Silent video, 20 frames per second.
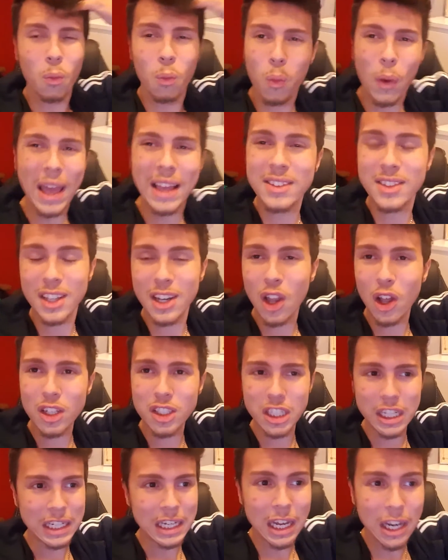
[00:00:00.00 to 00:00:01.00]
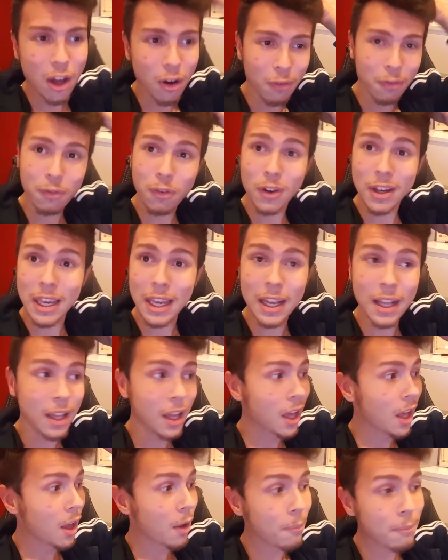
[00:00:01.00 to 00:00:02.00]
Where is the logic? And I'll fucking.
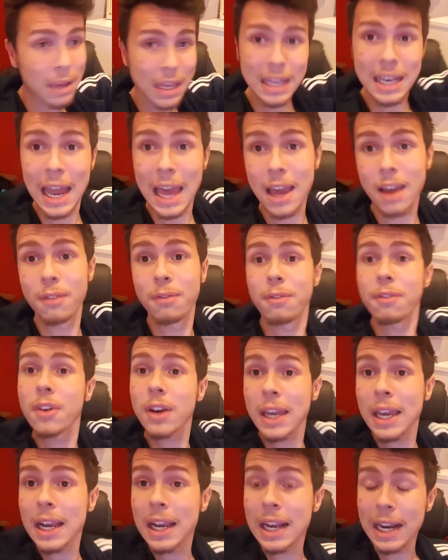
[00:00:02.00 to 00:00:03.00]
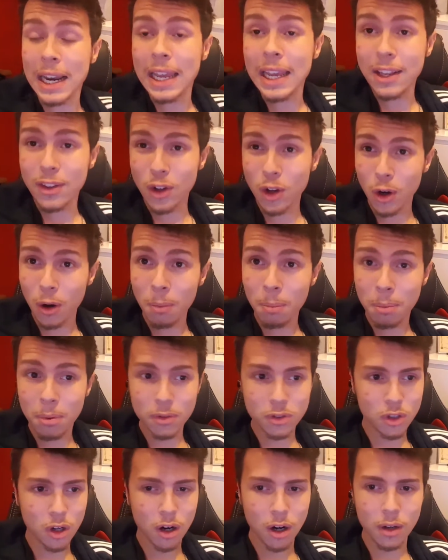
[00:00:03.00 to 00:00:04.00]
Me and now fucking cleaned up.
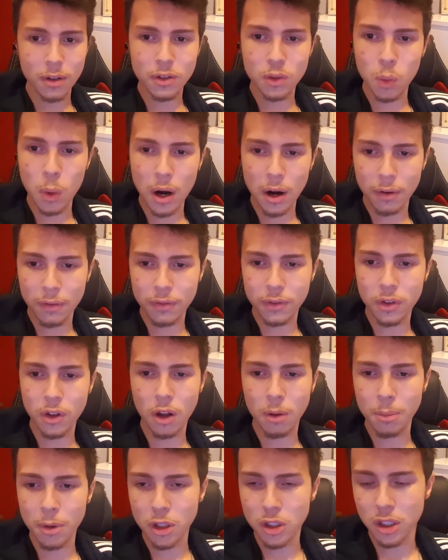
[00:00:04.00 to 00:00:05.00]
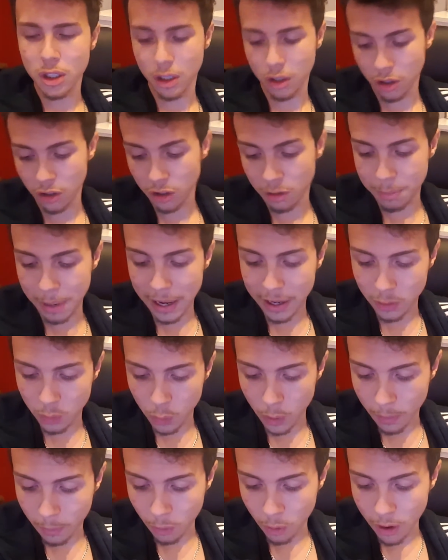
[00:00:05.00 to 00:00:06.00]
Sorry, I swear so much and I just spat as
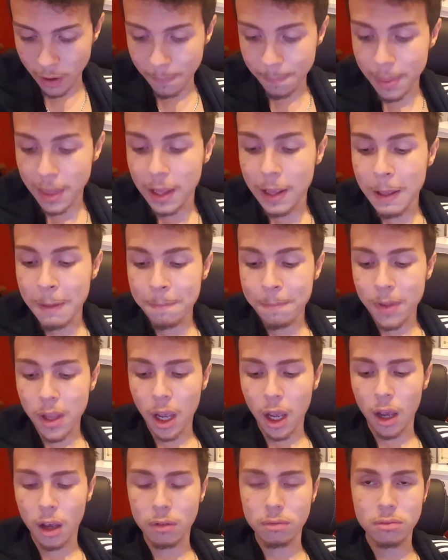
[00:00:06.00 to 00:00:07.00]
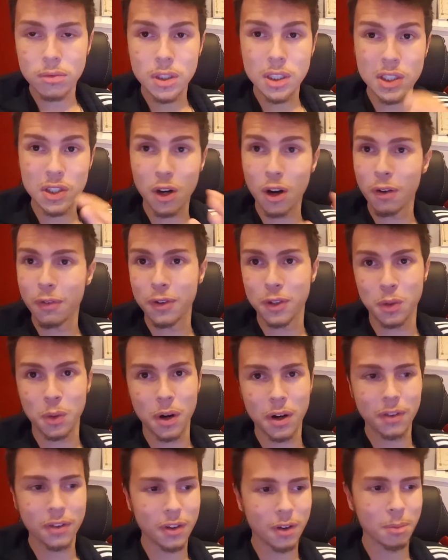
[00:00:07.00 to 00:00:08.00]
well. Great. Uh, sorry for
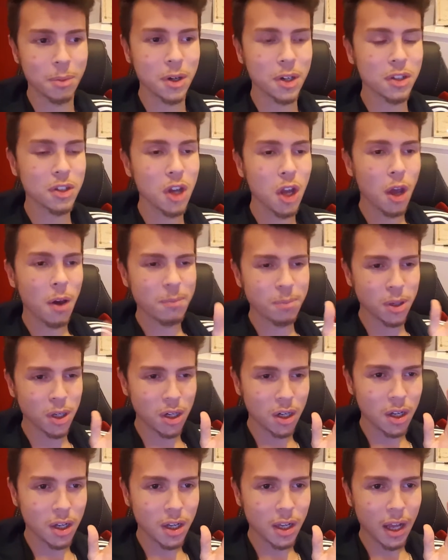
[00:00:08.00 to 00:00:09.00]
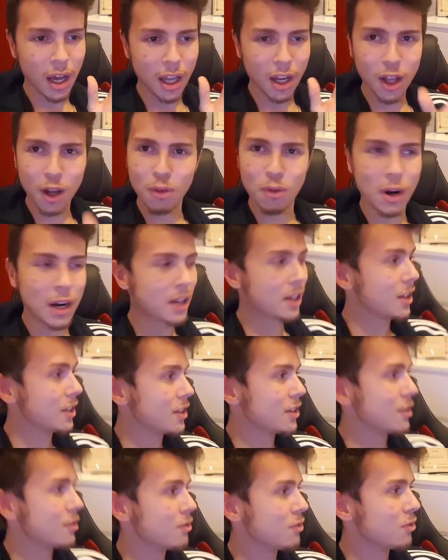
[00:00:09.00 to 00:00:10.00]
swearing so much. But I like
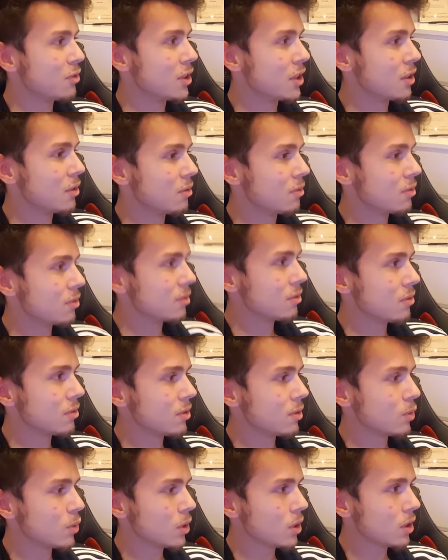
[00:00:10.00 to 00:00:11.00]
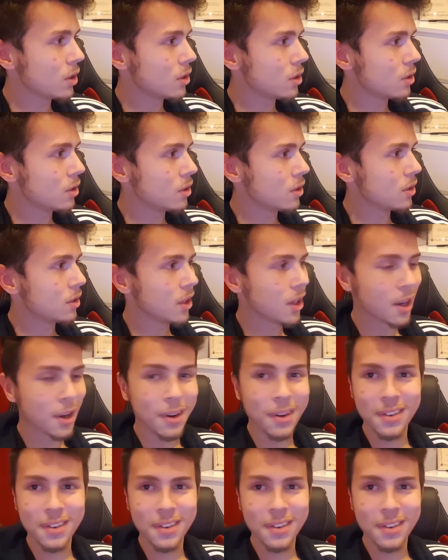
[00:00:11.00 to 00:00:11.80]
ranting. Really Oh.